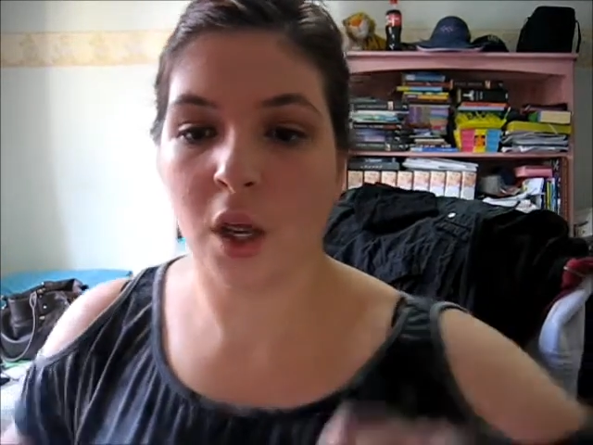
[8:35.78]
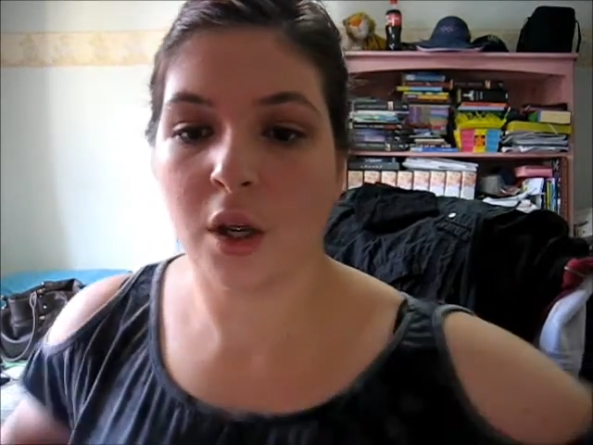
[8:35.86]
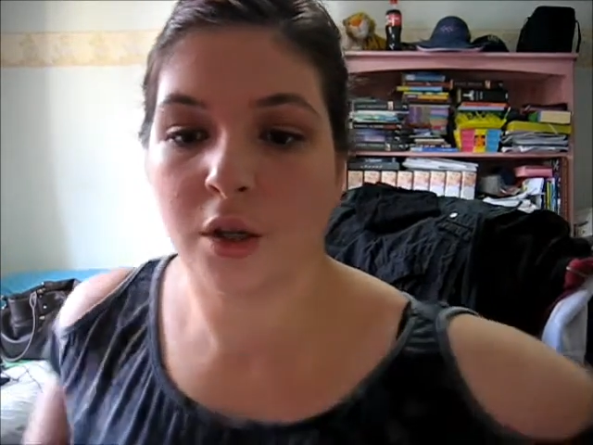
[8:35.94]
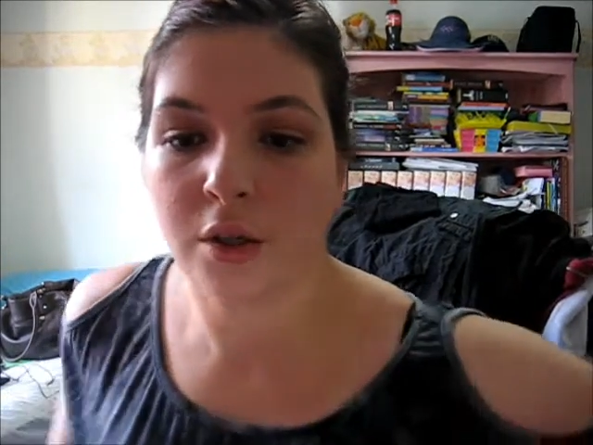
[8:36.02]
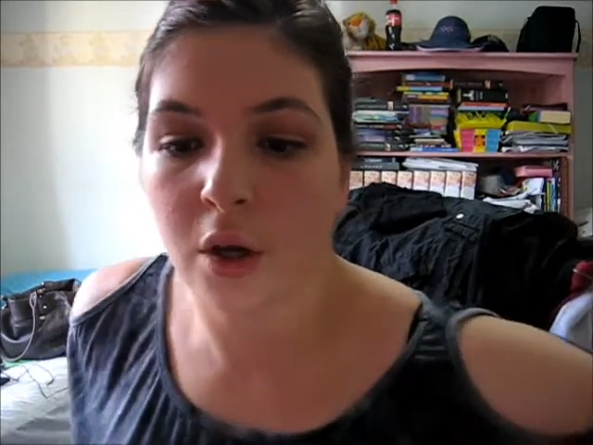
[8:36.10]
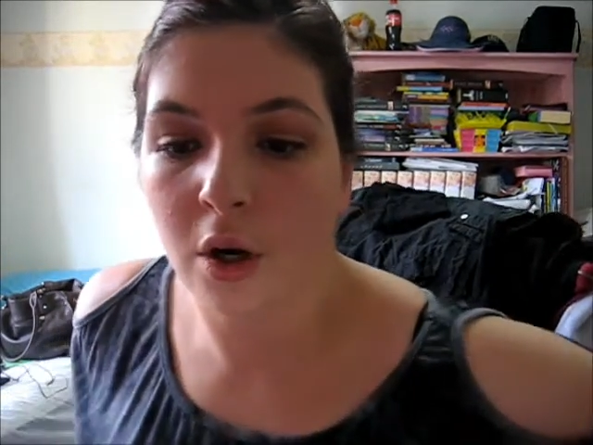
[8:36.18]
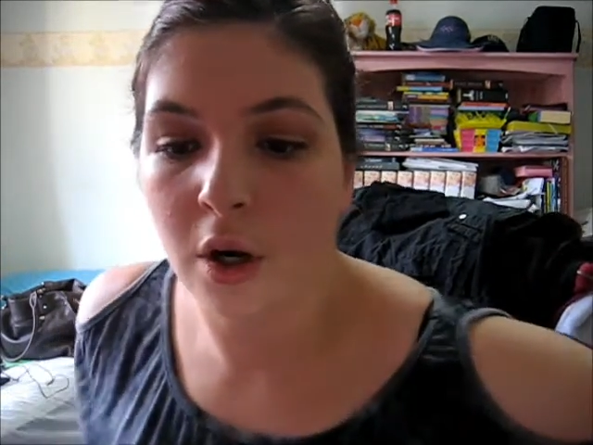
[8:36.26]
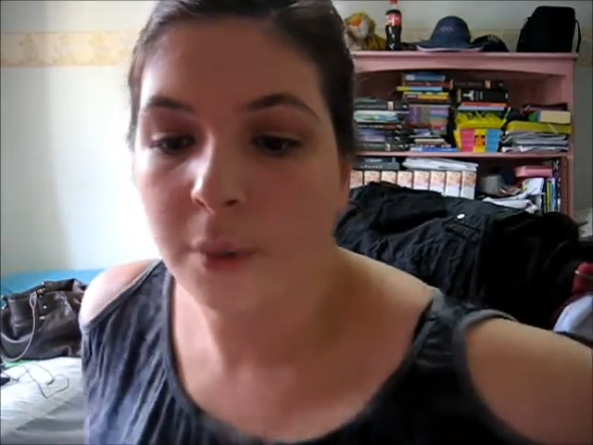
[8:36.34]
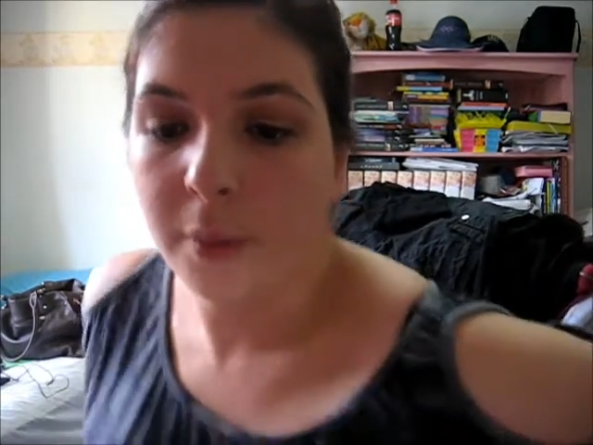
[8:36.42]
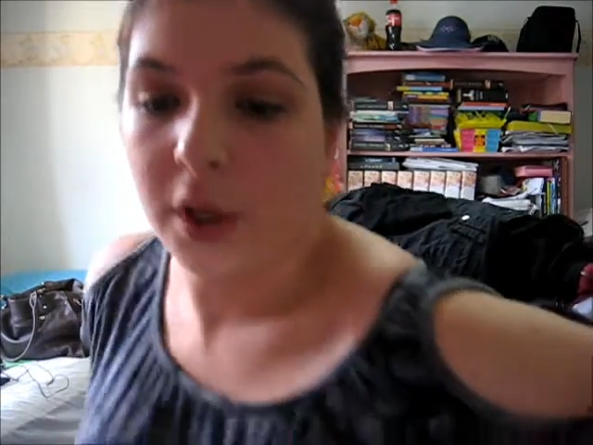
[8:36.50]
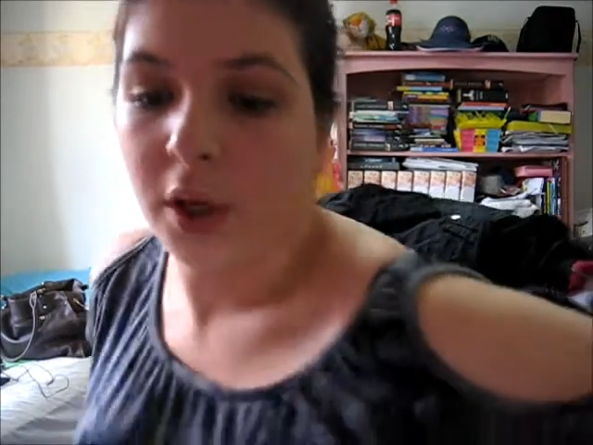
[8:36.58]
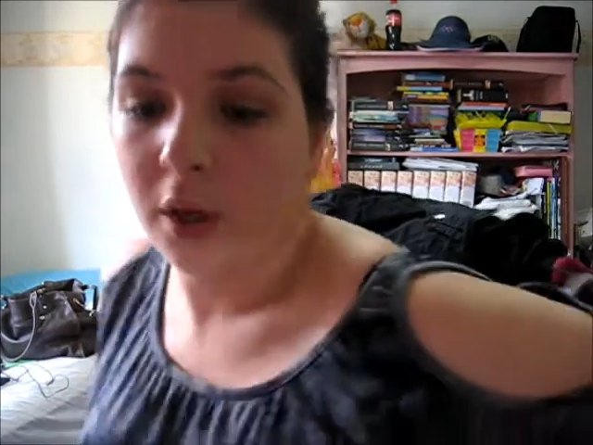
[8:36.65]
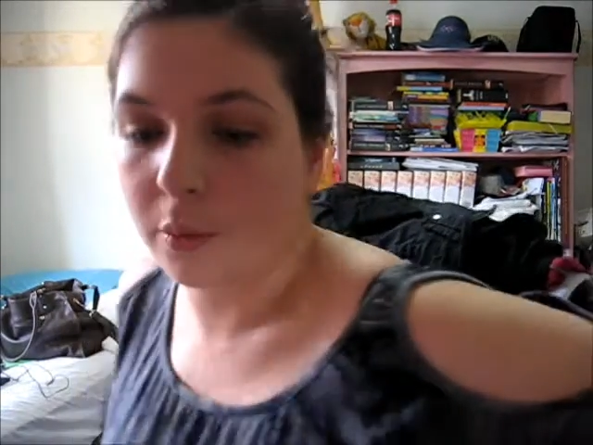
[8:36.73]
Sorry,
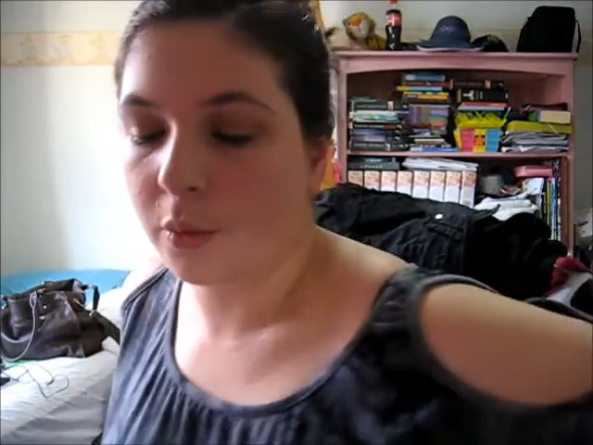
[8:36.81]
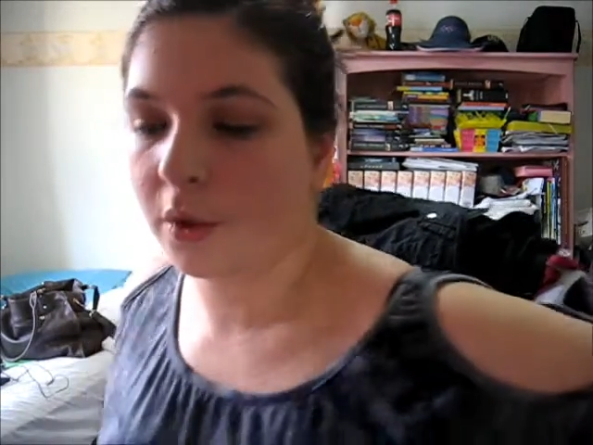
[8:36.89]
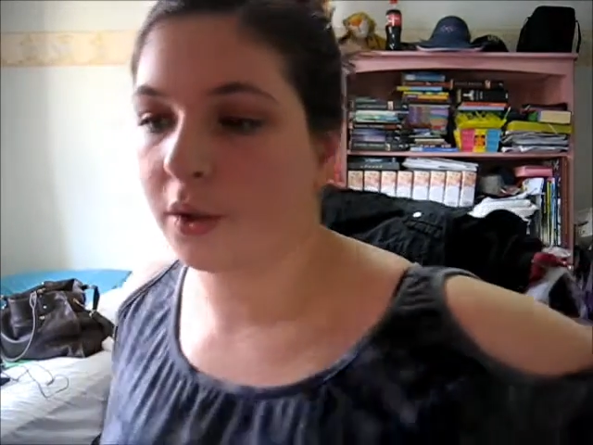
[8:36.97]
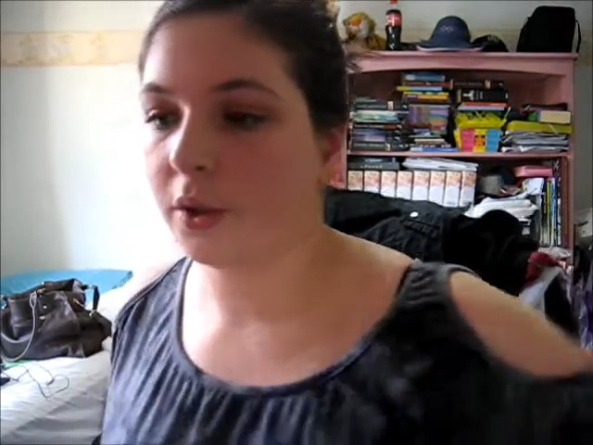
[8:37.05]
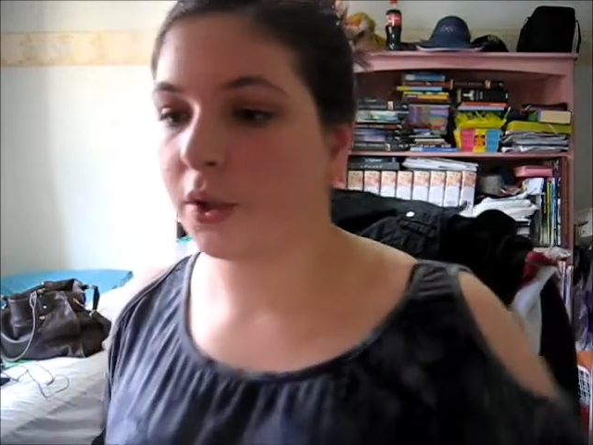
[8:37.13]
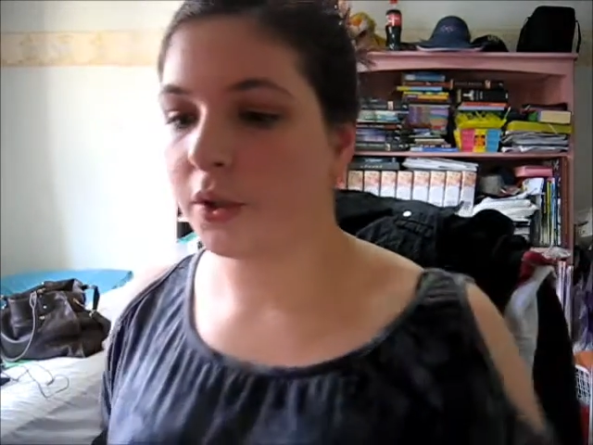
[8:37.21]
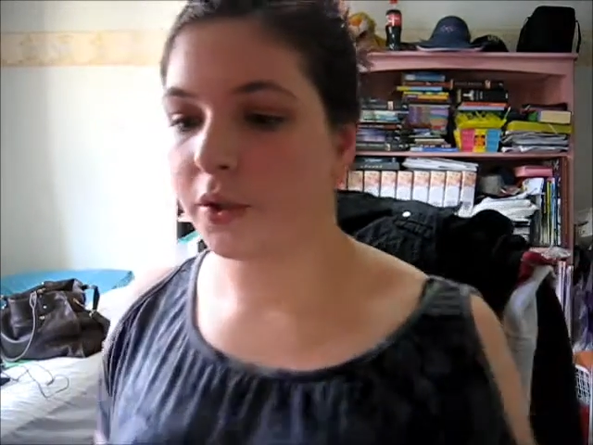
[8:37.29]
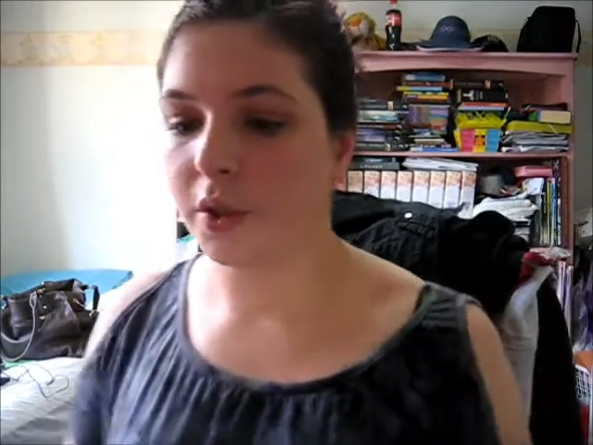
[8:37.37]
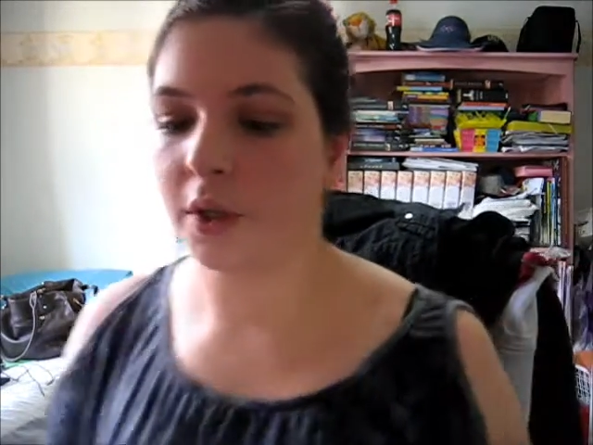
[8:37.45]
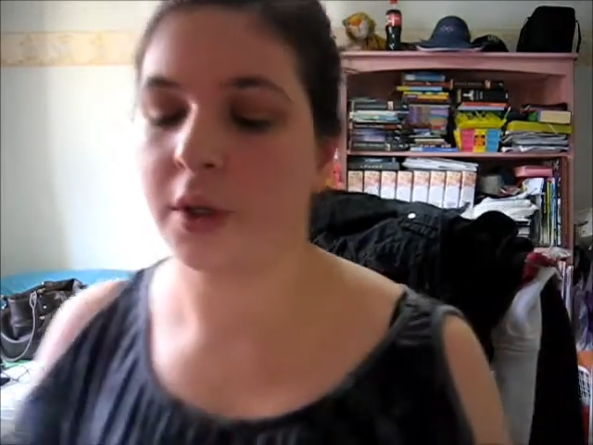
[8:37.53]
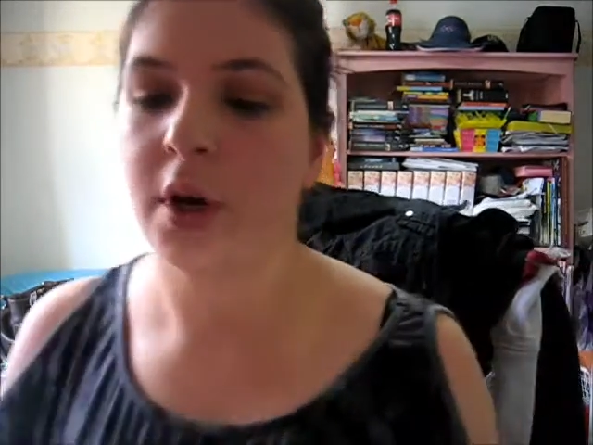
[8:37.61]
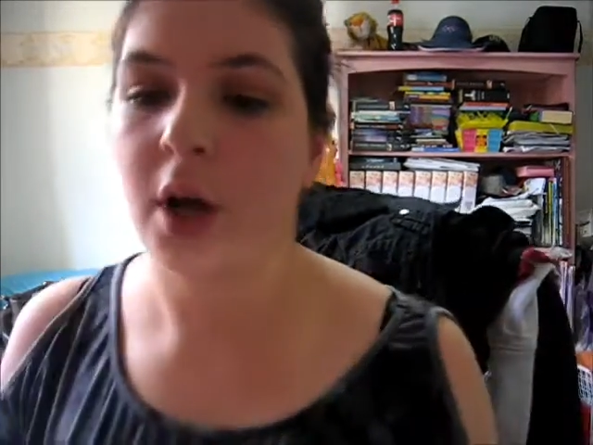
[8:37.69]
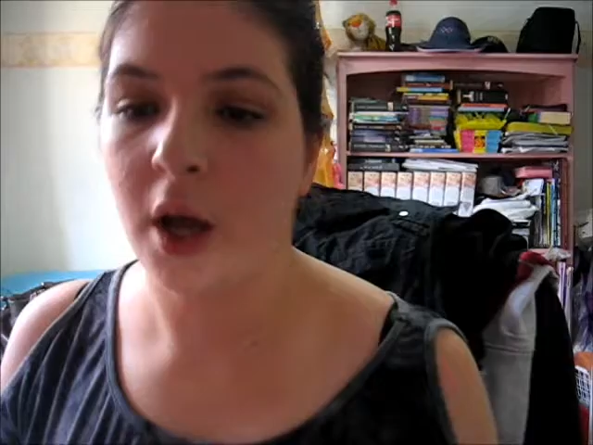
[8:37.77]
my camera just
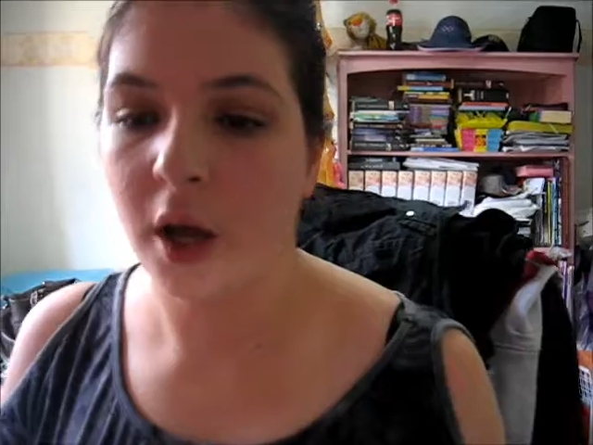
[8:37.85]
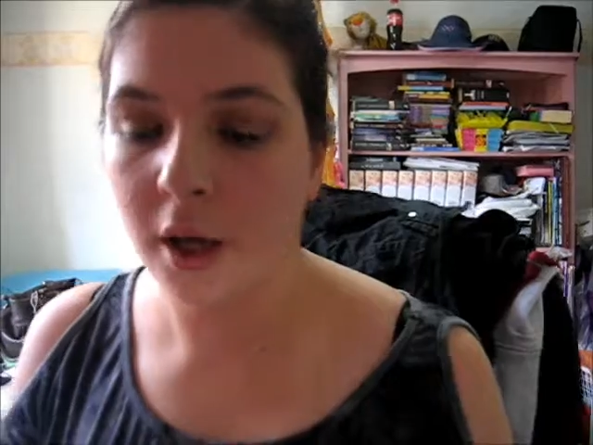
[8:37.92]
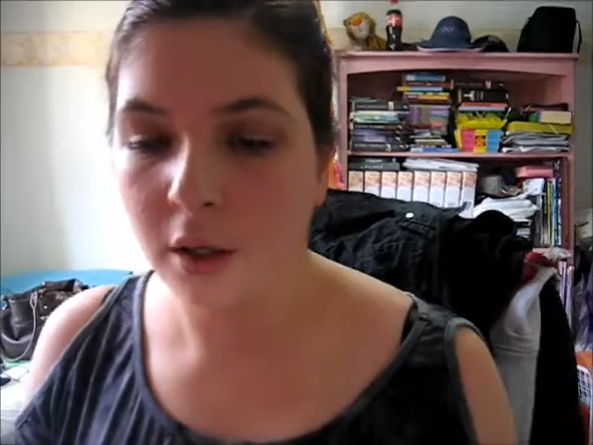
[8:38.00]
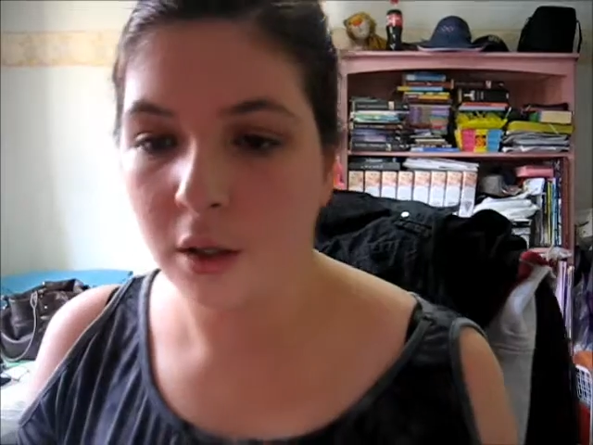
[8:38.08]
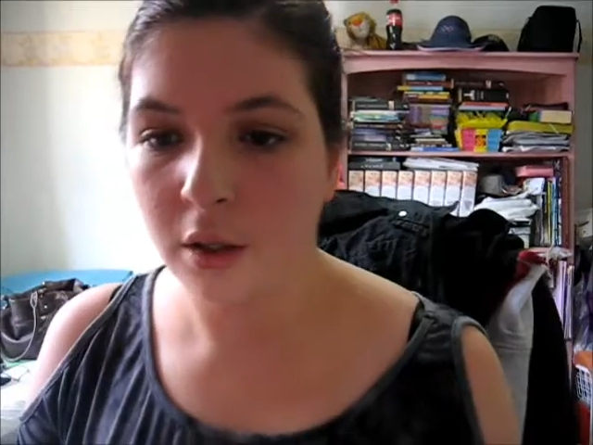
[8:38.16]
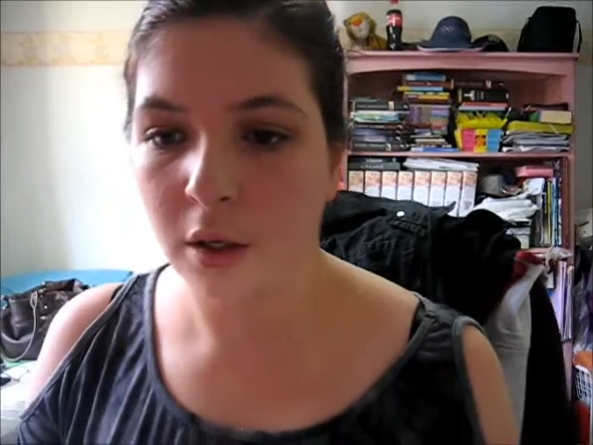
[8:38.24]
died.